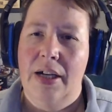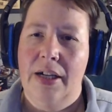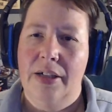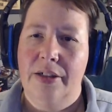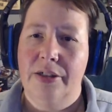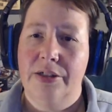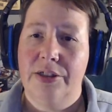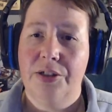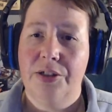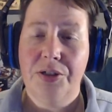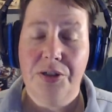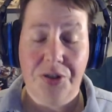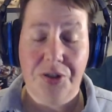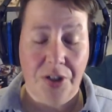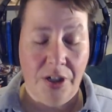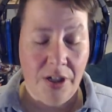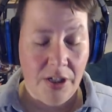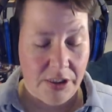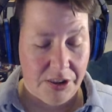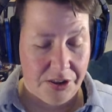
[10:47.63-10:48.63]
So the
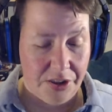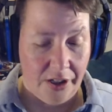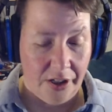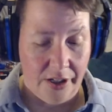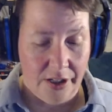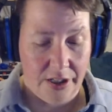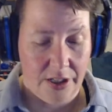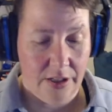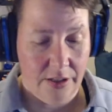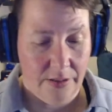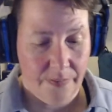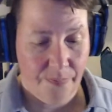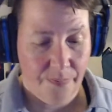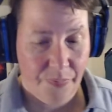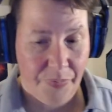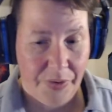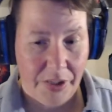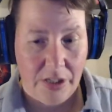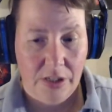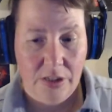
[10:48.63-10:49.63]
strong start.
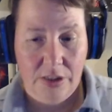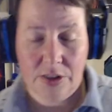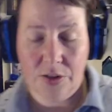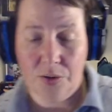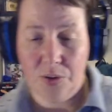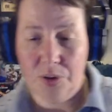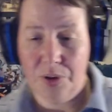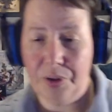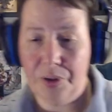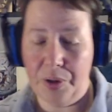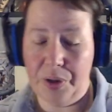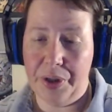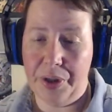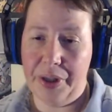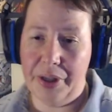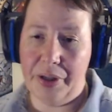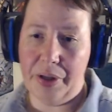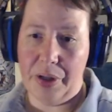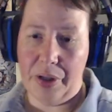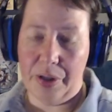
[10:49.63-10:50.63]
So
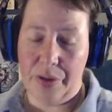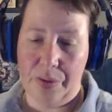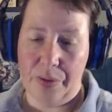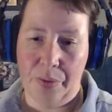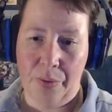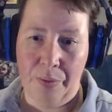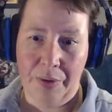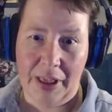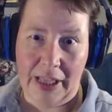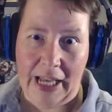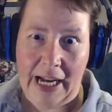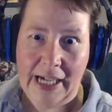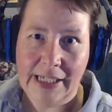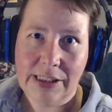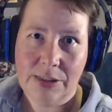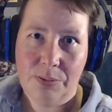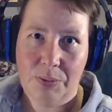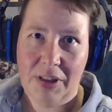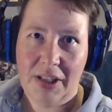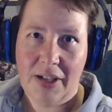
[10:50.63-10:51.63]
when we
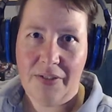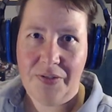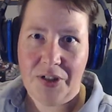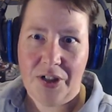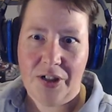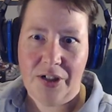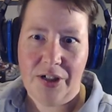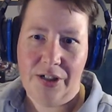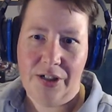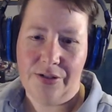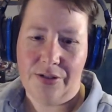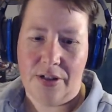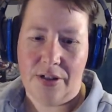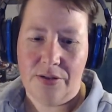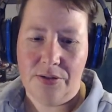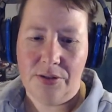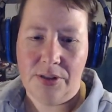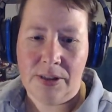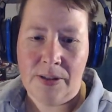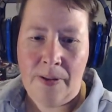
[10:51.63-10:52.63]
left our
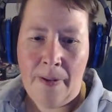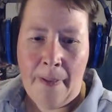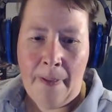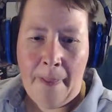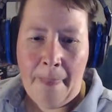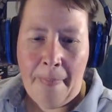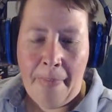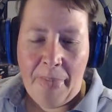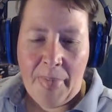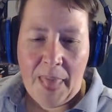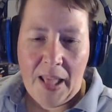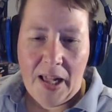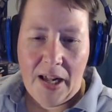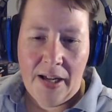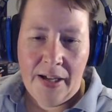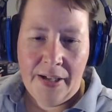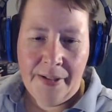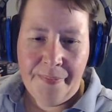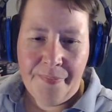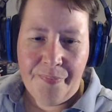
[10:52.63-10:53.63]
heroes,
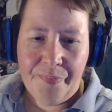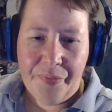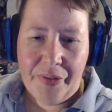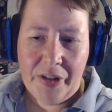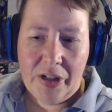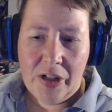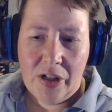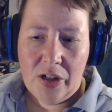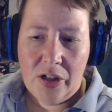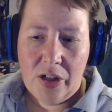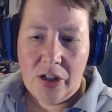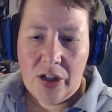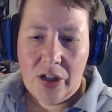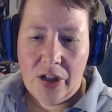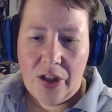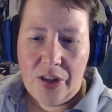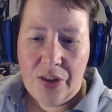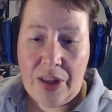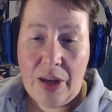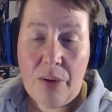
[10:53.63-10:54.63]

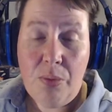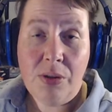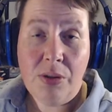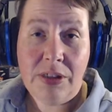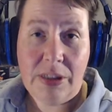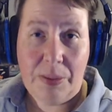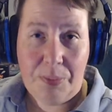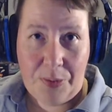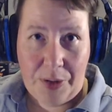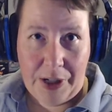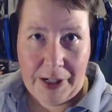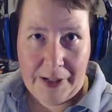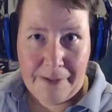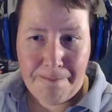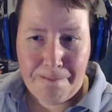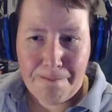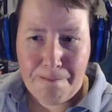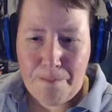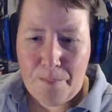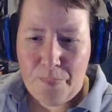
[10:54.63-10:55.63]
they were separated.
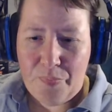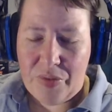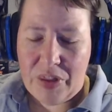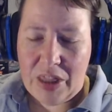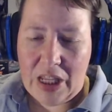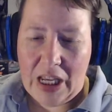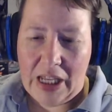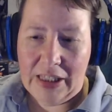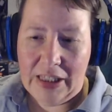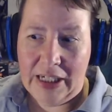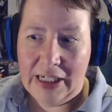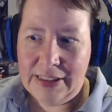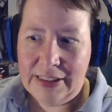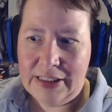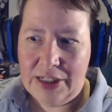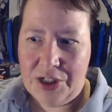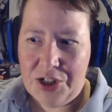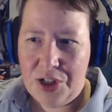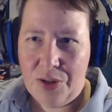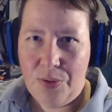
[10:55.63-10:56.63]
Last
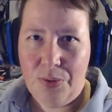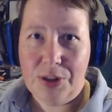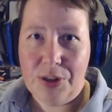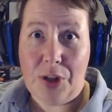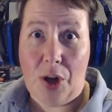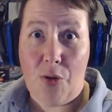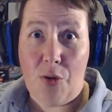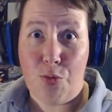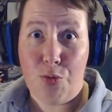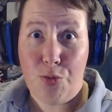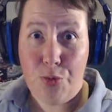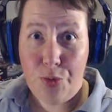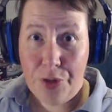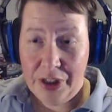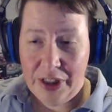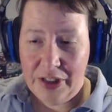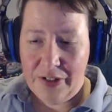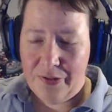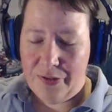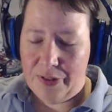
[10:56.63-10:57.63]
session was
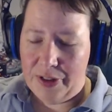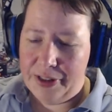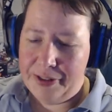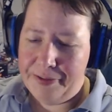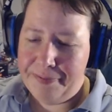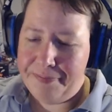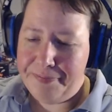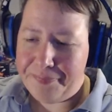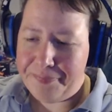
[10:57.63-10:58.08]
really fun.